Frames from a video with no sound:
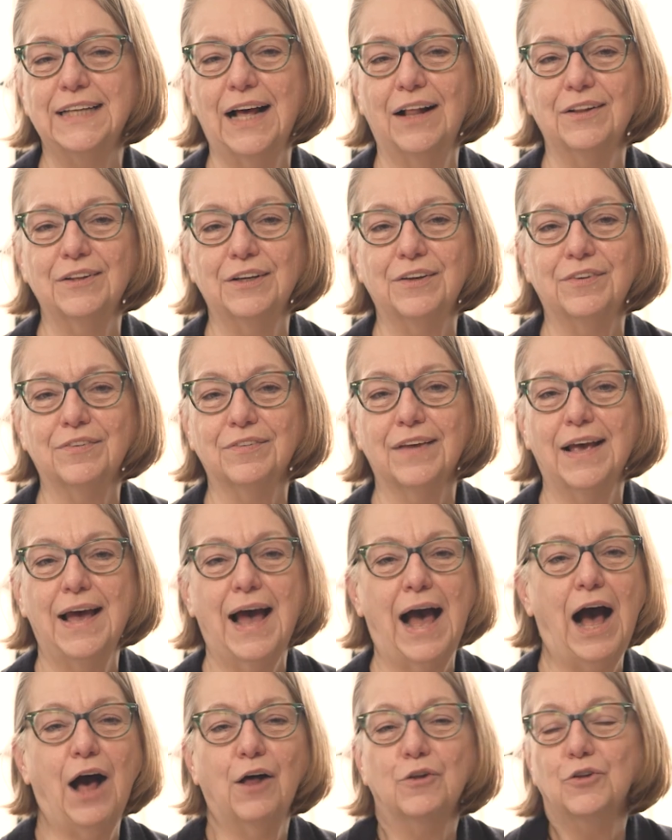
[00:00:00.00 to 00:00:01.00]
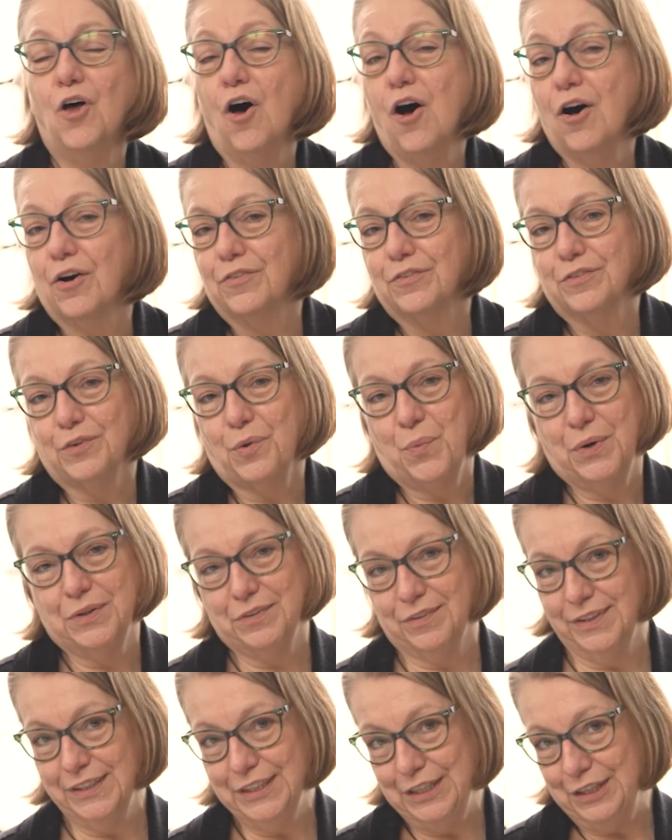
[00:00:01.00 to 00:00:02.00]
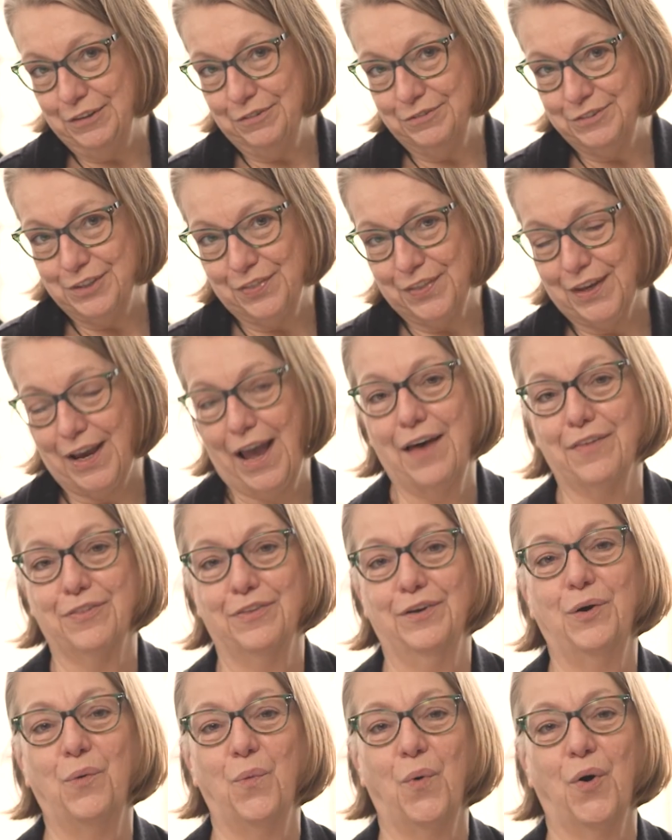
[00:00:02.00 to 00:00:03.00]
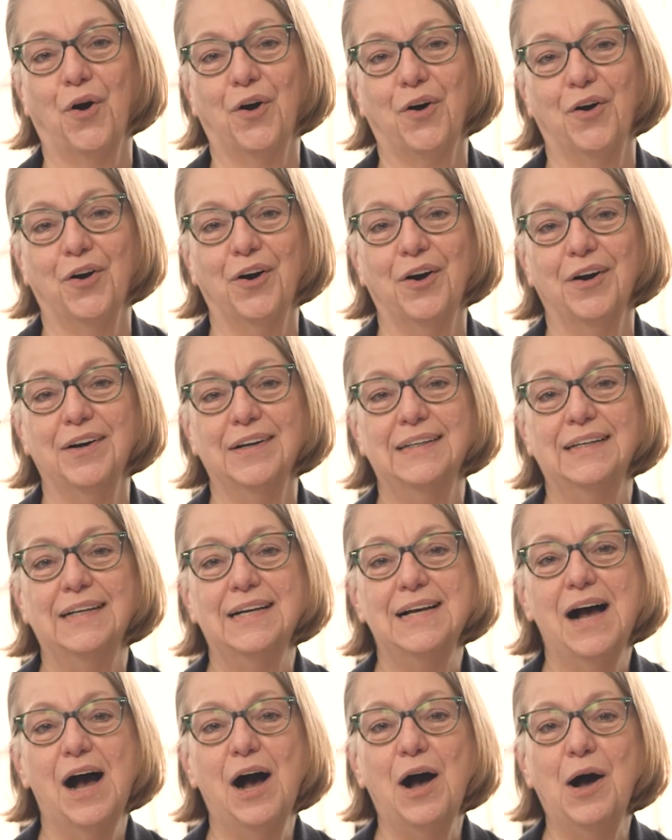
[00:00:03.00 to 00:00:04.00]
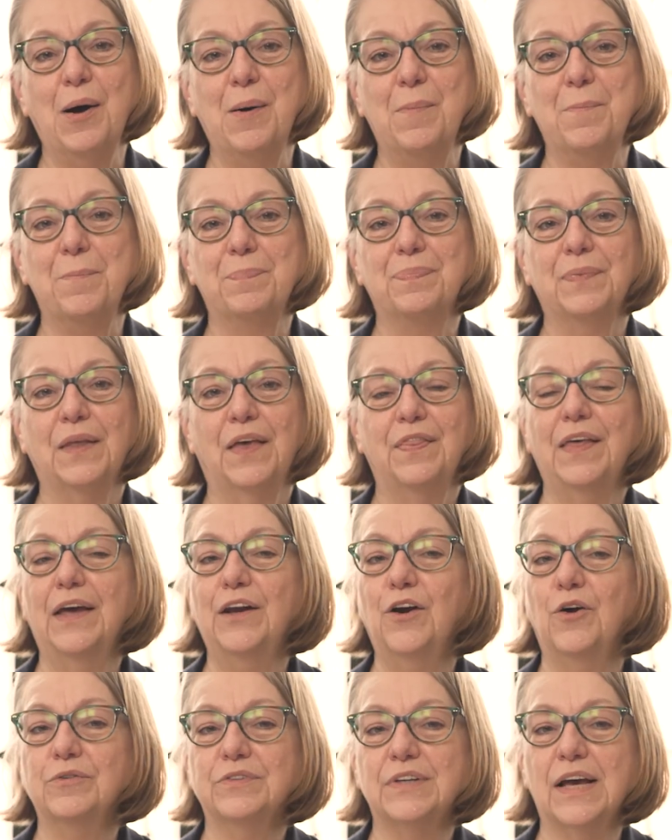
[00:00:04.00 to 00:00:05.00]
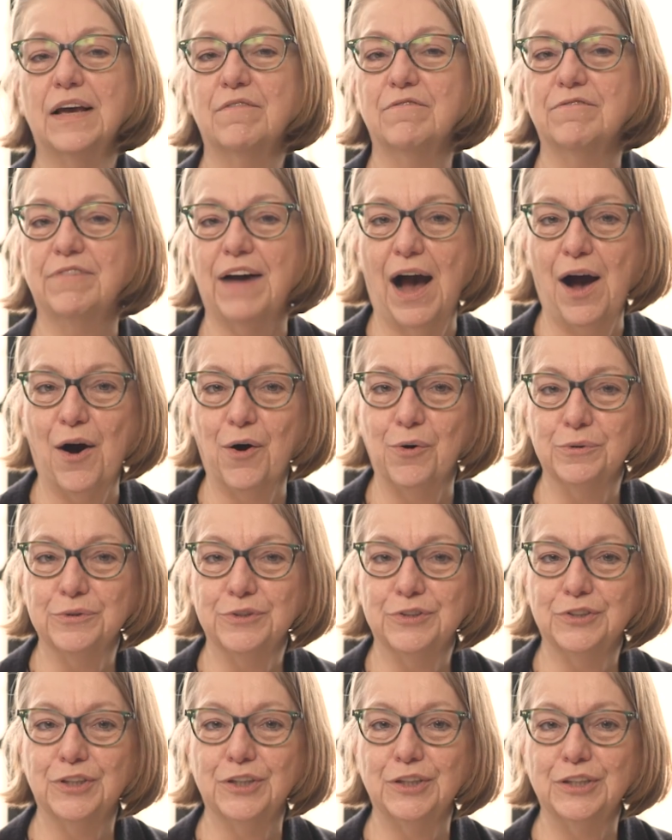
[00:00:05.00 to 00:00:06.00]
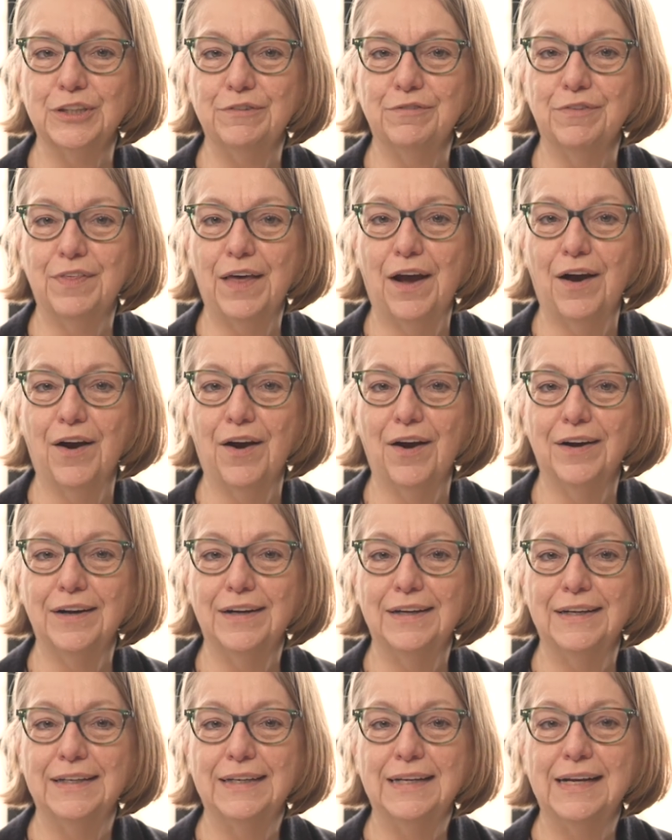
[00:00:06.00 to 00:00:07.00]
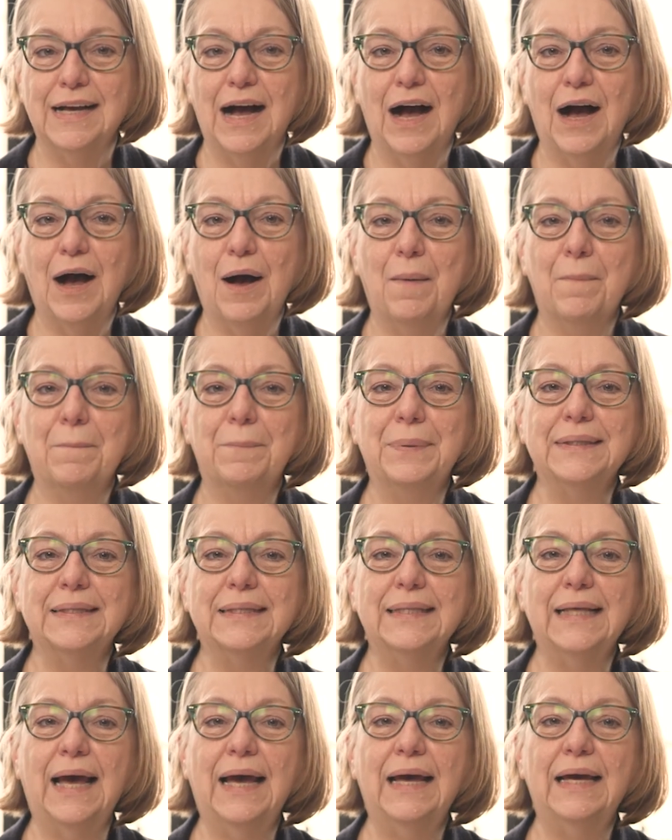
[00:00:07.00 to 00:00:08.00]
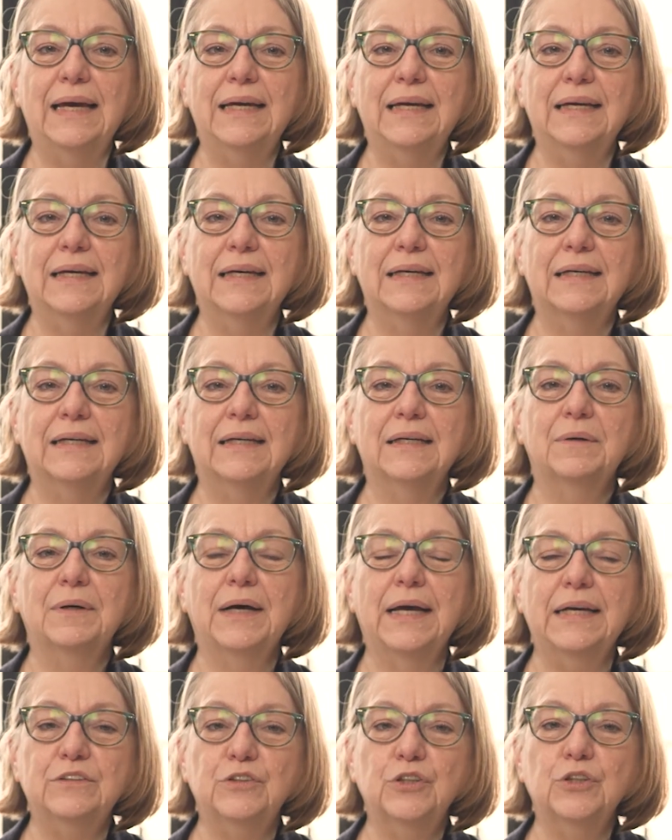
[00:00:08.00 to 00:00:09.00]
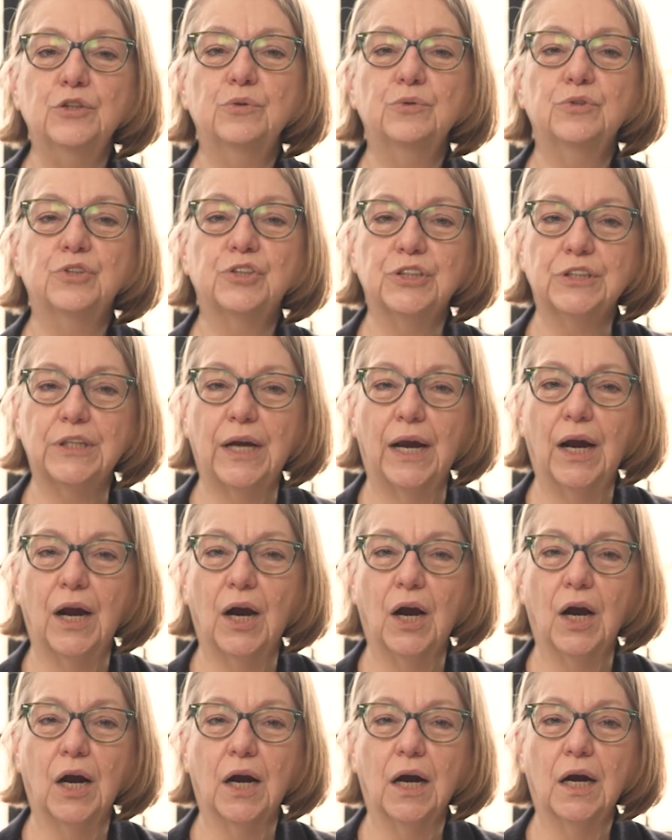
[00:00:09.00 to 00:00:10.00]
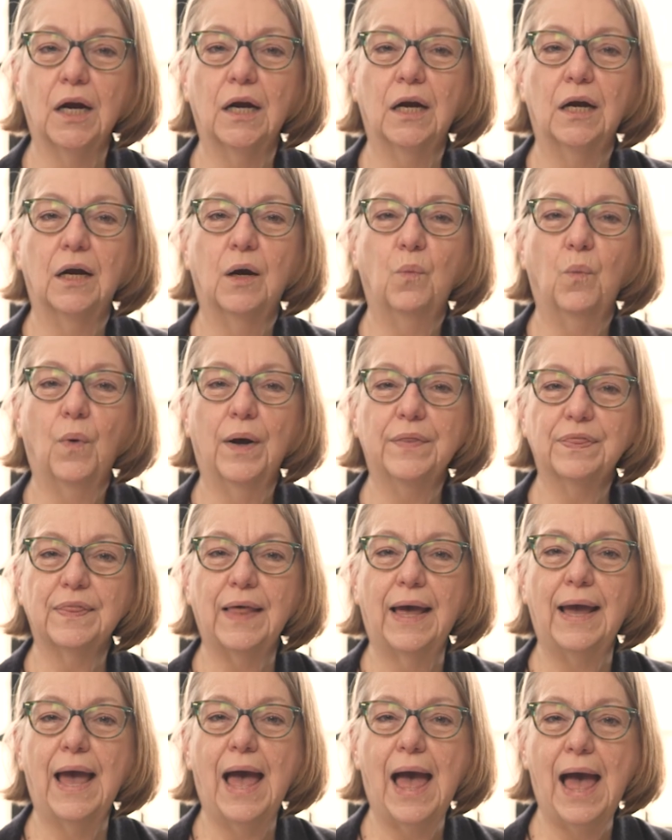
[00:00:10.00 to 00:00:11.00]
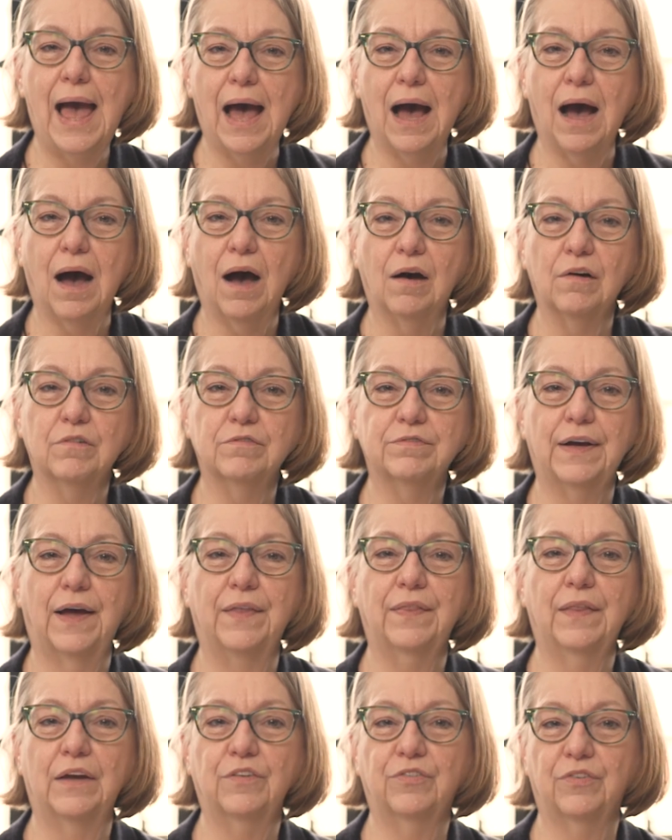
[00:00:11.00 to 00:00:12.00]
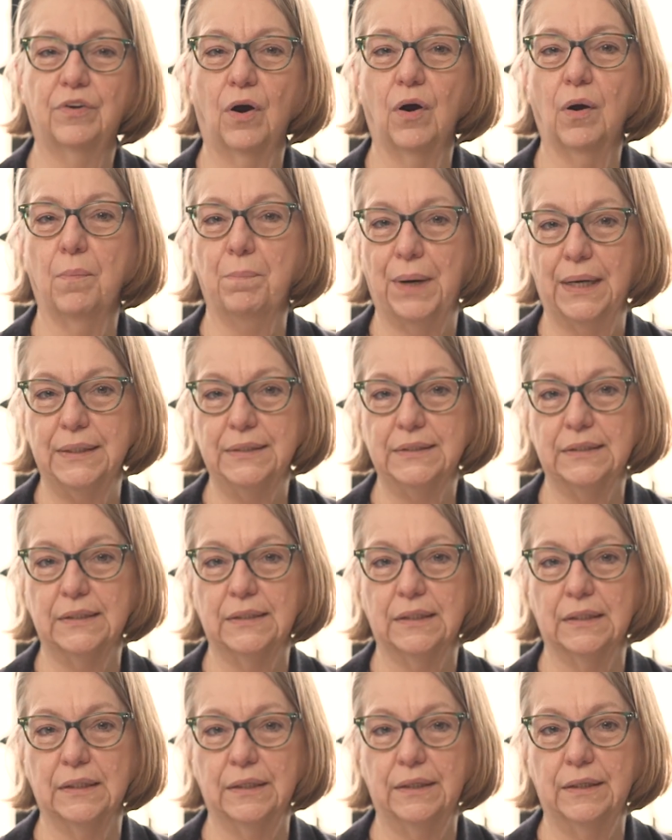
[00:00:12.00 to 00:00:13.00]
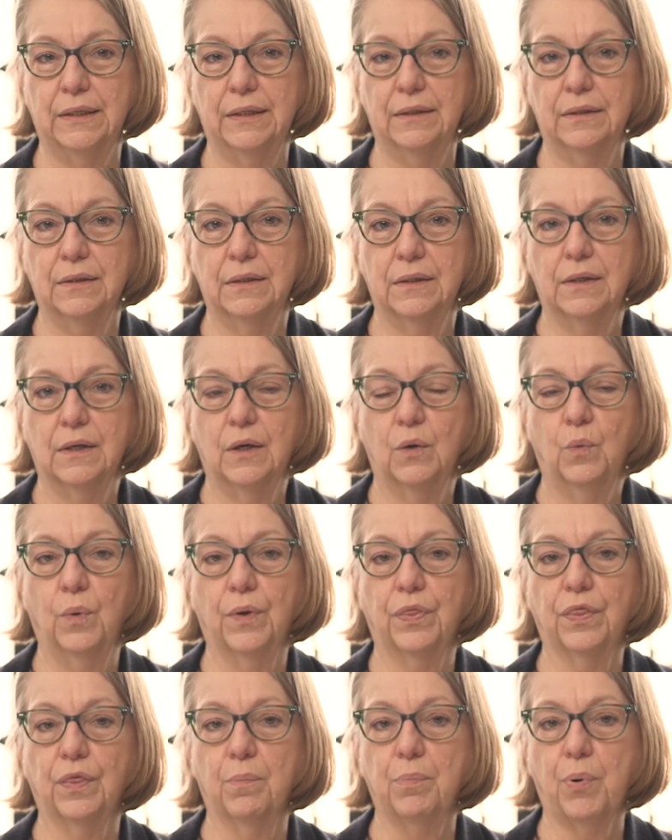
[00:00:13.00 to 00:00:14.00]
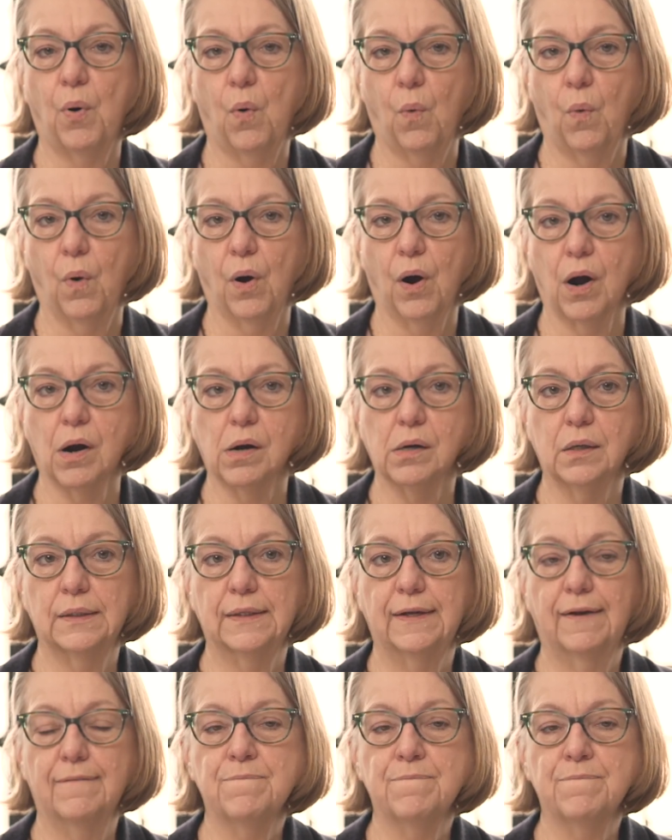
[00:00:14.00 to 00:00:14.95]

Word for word: tell us how long someone's lived at the Catholic Worker. Um, they don't take vows to live there, uh, but they, they do share what they have, and they share abundantly with the poor.